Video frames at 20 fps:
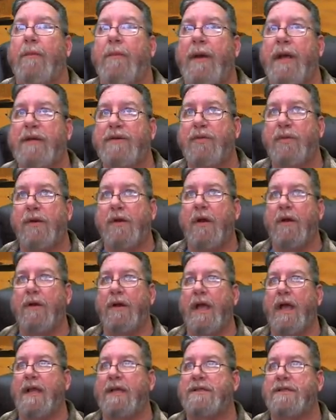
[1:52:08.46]
Patchwork Heart
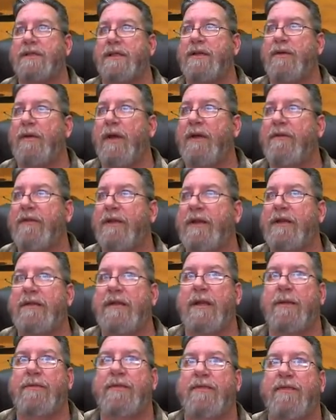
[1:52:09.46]
asks, do you have any
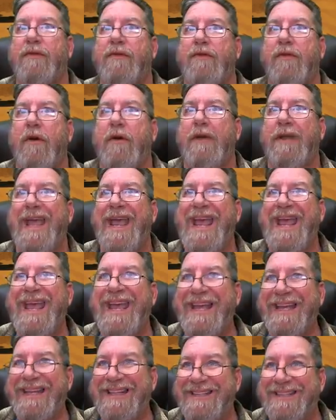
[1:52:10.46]
tips for drawing
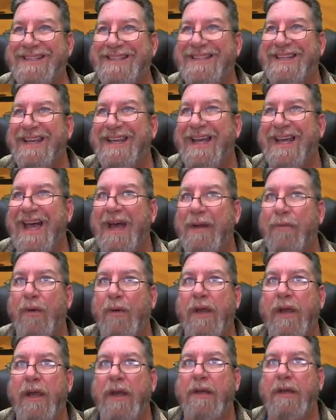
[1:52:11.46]
hands? I'm
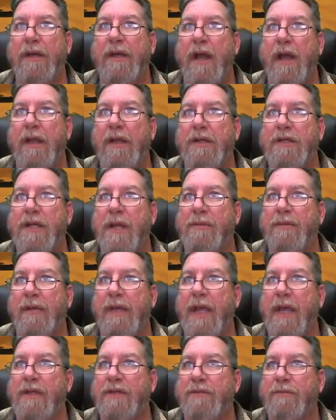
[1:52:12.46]
working on a college
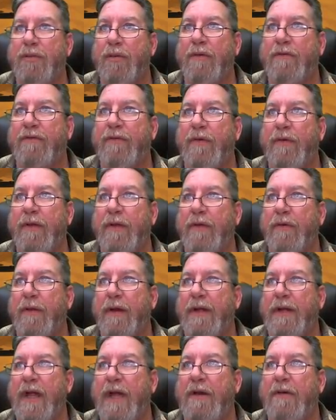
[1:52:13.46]
application portfolio
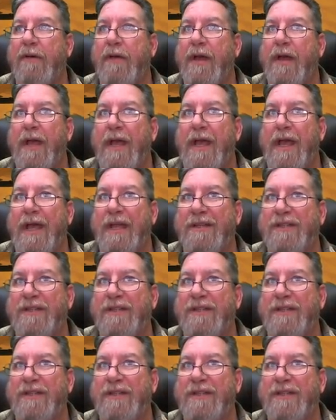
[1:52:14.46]
right now and